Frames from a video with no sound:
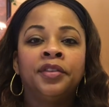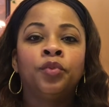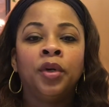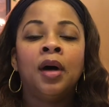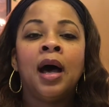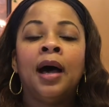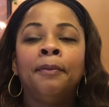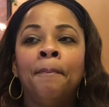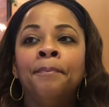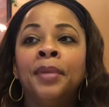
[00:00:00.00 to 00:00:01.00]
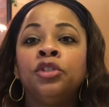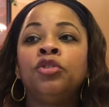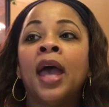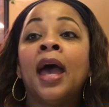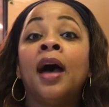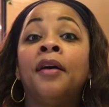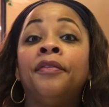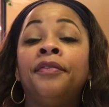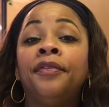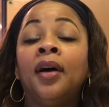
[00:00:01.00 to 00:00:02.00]
it's real hot. But you
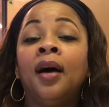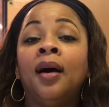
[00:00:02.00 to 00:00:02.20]
have,